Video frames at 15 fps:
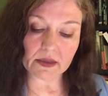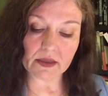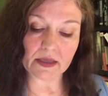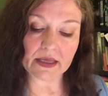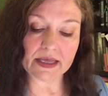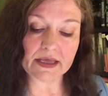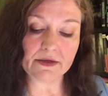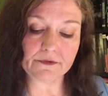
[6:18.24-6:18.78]

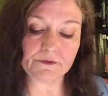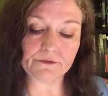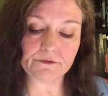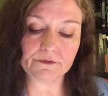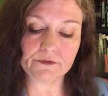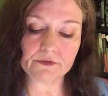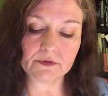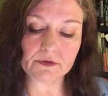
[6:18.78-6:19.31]

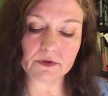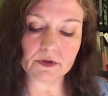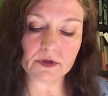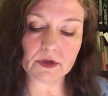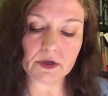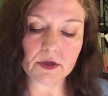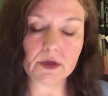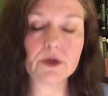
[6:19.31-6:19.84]
If
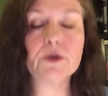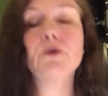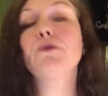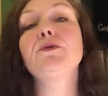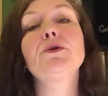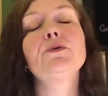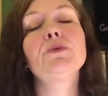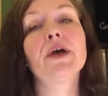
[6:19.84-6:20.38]
you
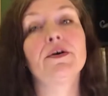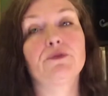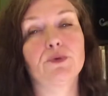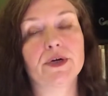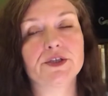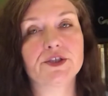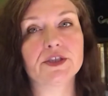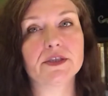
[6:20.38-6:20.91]
do have
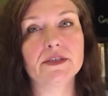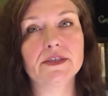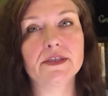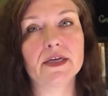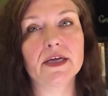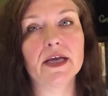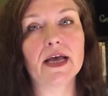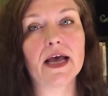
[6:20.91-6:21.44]
questions,
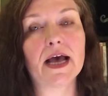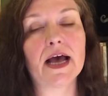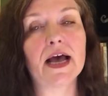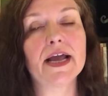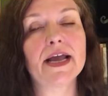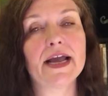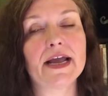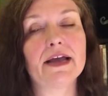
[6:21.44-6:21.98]
I
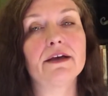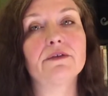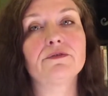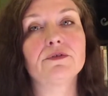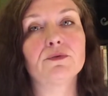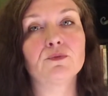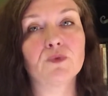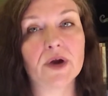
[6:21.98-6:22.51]
have
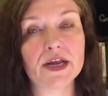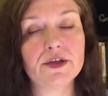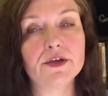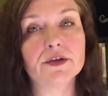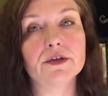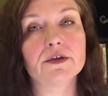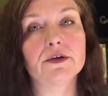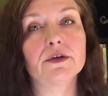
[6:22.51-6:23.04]

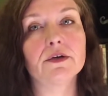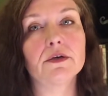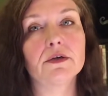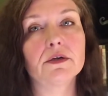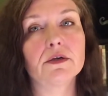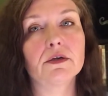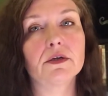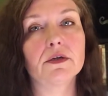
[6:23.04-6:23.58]
regular
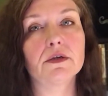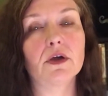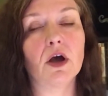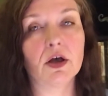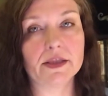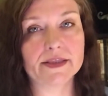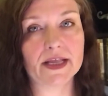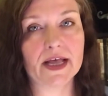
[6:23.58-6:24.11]

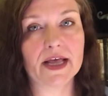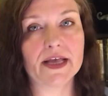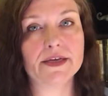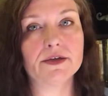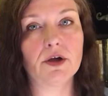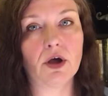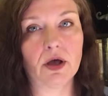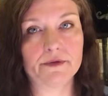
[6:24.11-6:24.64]

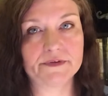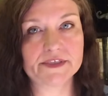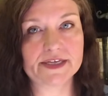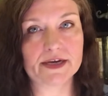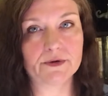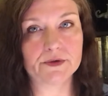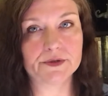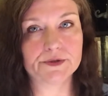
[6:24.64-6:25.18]
online office
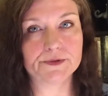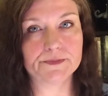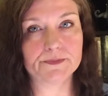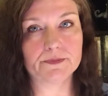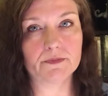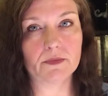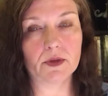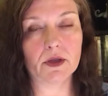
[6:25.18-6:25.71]
hours.
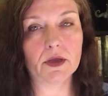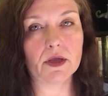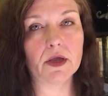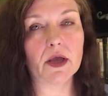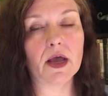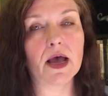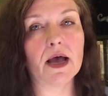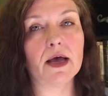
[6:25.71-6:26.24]

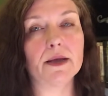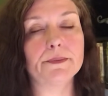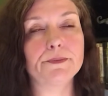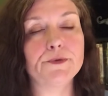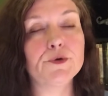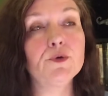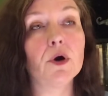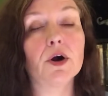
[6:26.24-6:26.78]

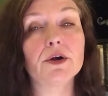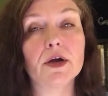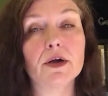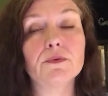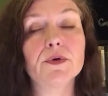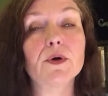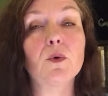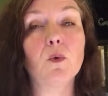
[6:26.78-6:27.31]
You are
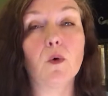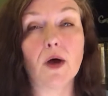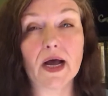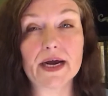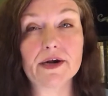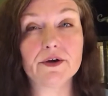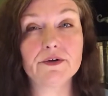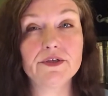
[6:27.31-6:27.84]
not
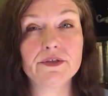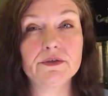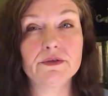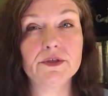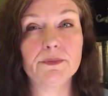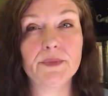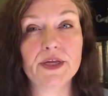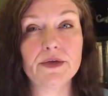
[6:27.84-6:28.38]
required
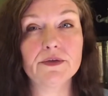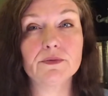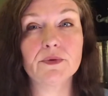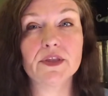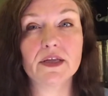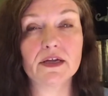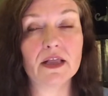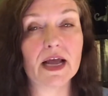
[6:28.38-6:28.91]
to meet
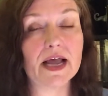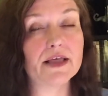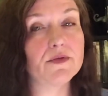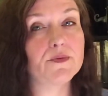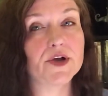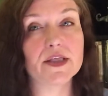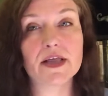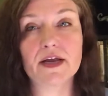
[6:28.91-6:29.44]
with the class
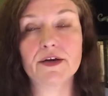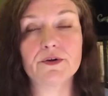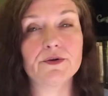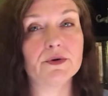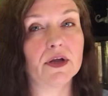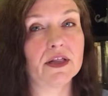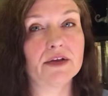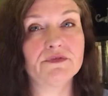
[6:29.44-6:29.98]
because I know
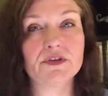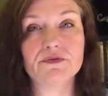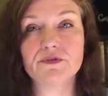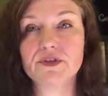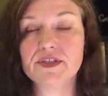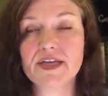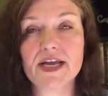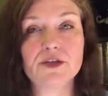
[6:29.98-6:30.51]
you all have
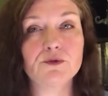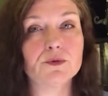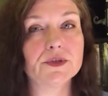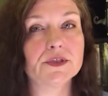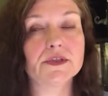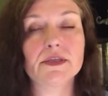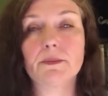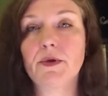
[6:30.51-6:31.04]
different schedules
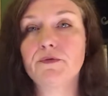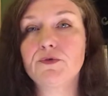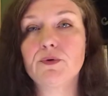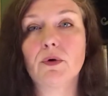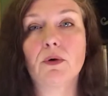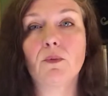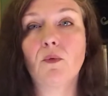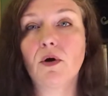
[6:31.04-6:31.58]
and some of you
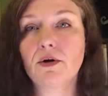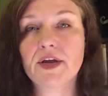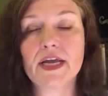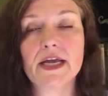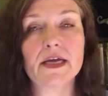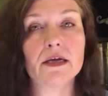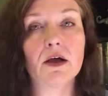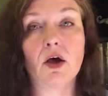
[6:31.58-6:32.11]
are
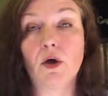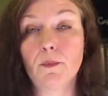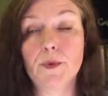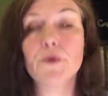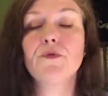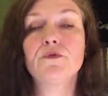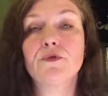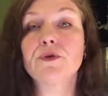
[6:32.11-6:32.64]
working
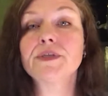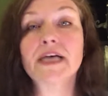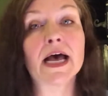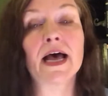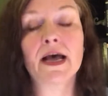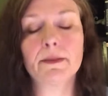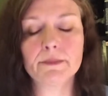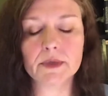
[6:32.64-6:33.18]
almost full
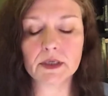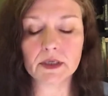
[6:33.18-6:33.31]
time.